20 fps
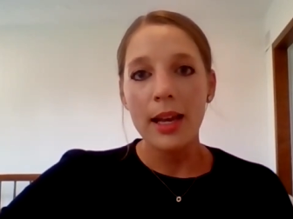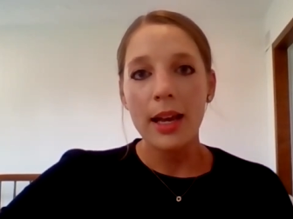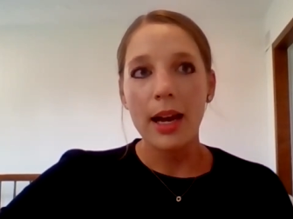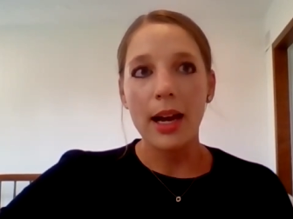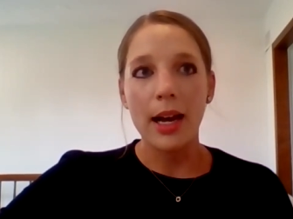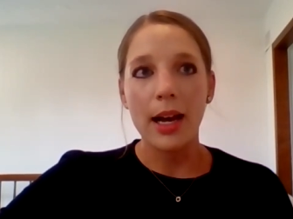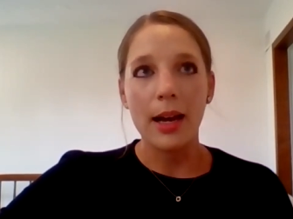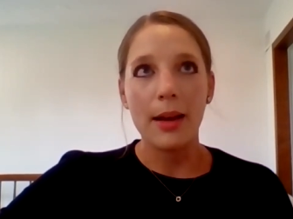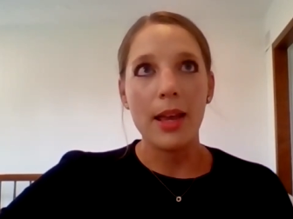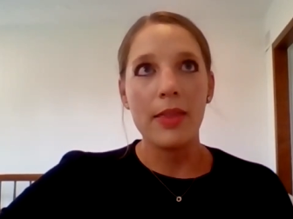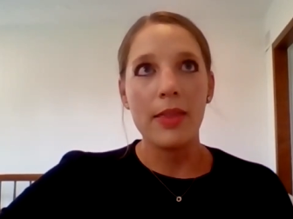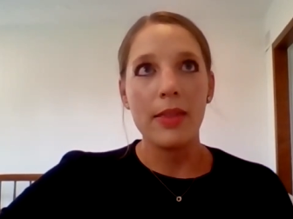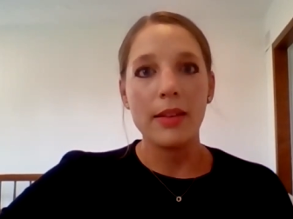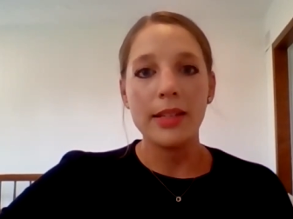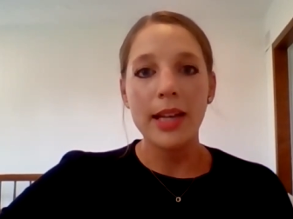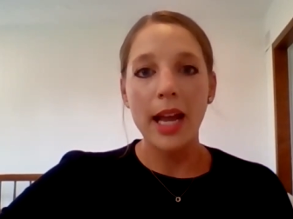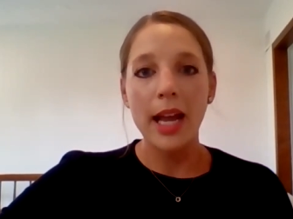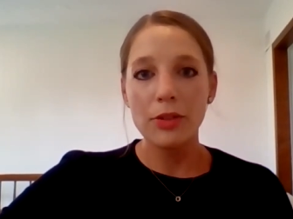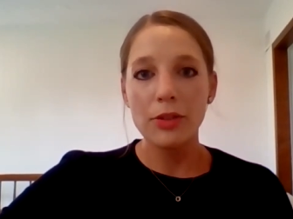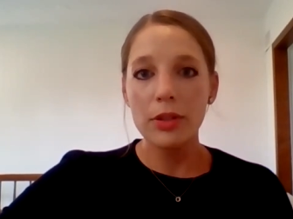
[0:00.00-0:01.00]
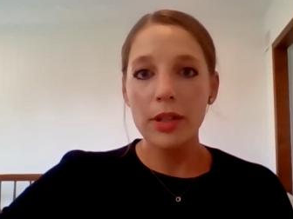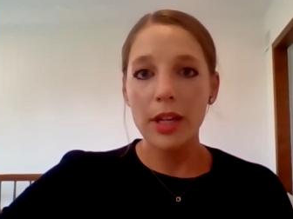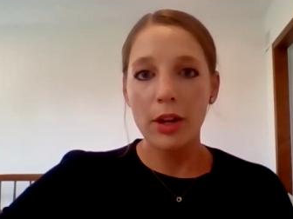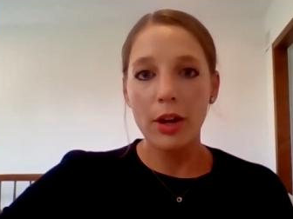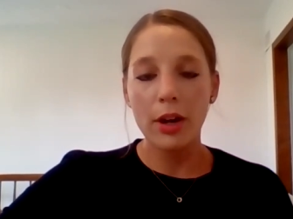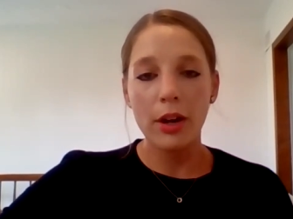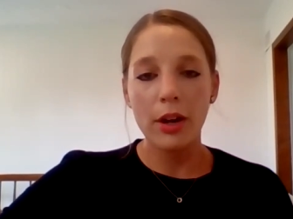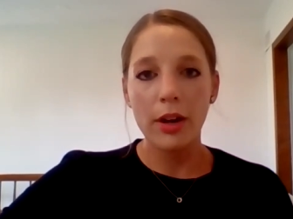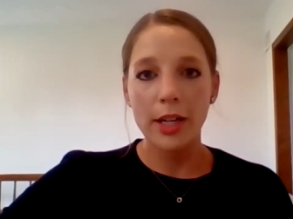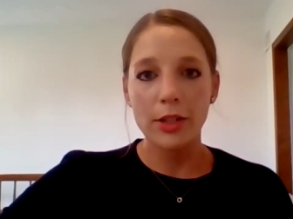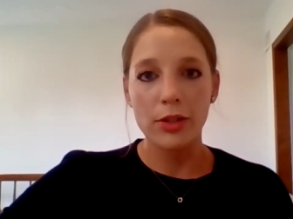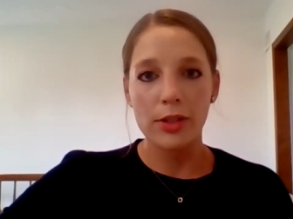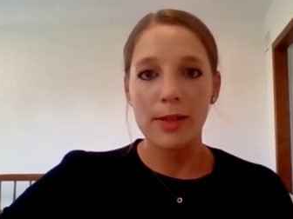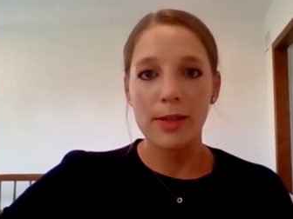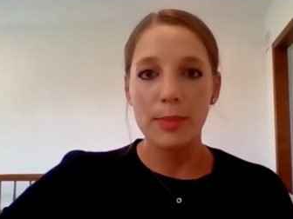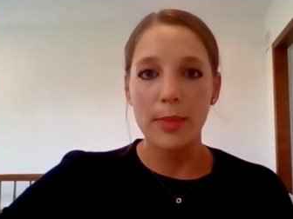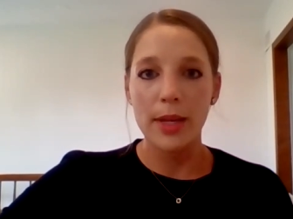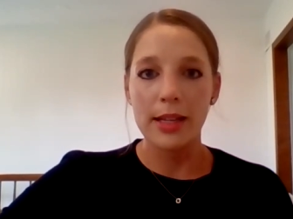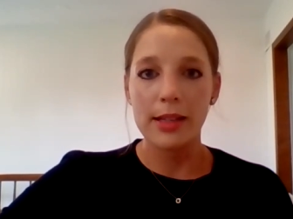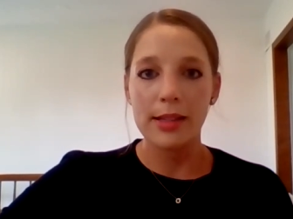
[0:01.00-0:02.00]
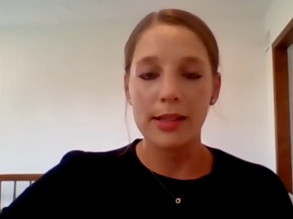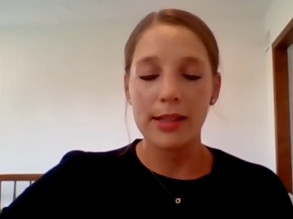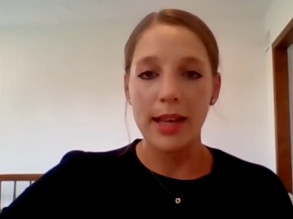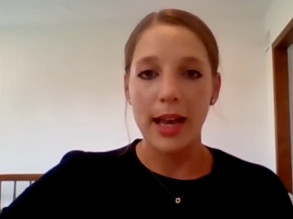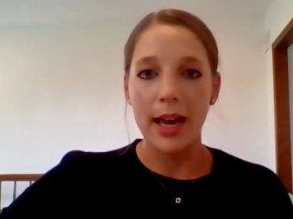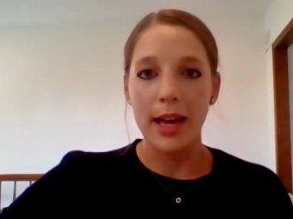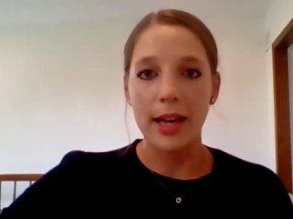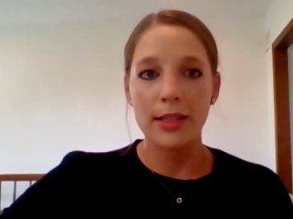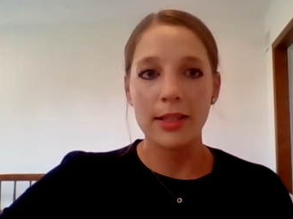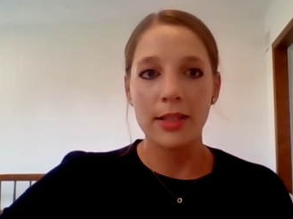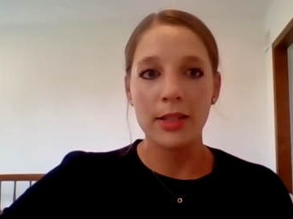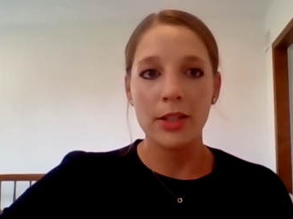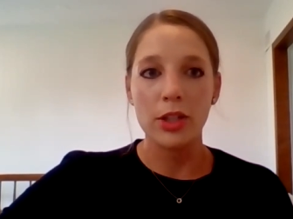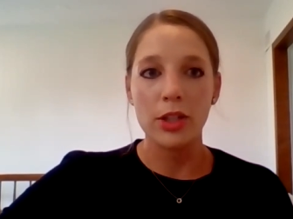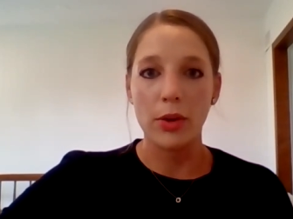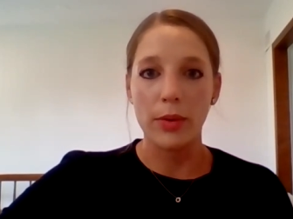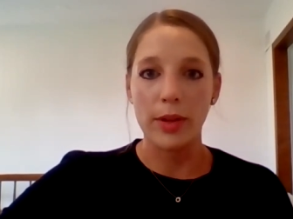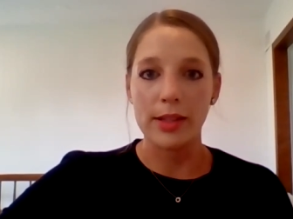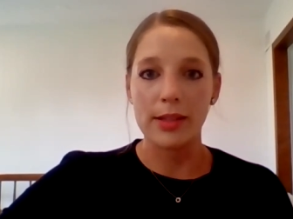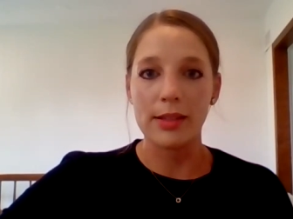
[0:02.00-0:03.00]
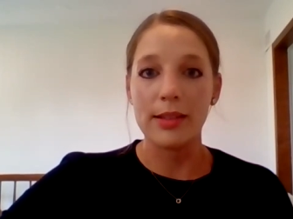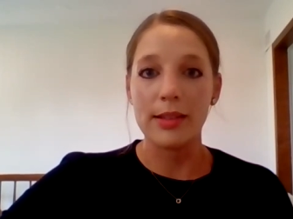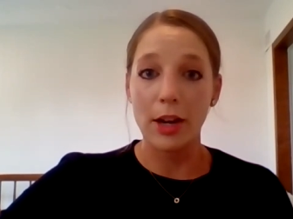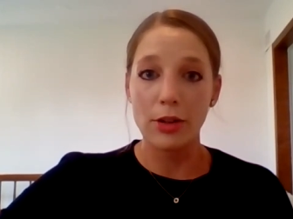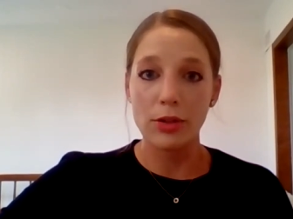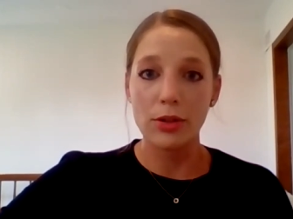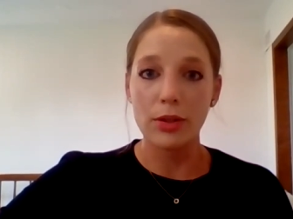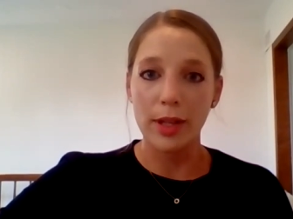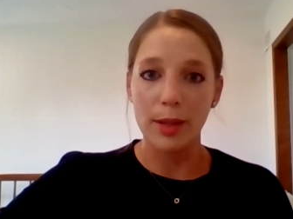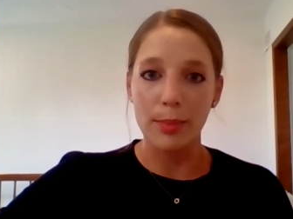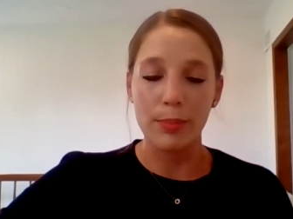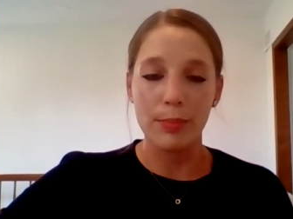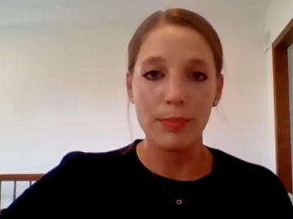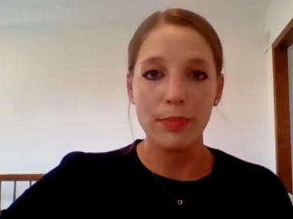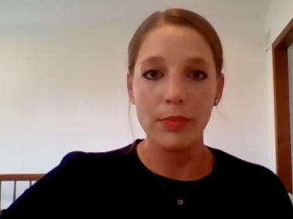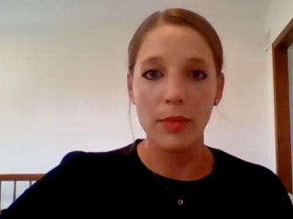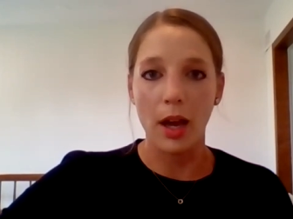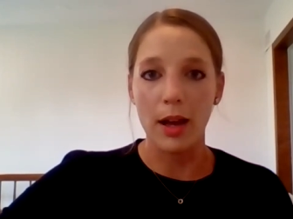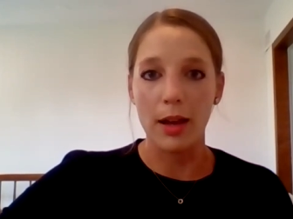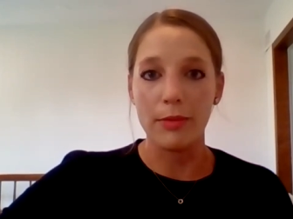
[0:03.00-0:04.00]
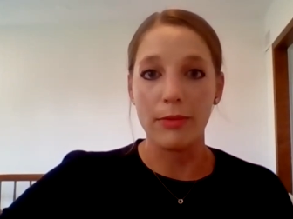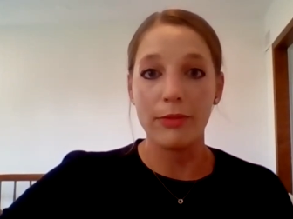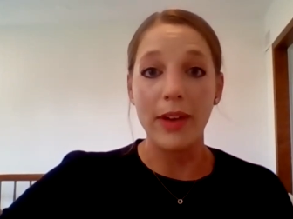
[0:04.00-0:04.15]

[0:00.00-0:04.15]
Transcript: Uh, and naturally occurring just means that you know it's naturally uh,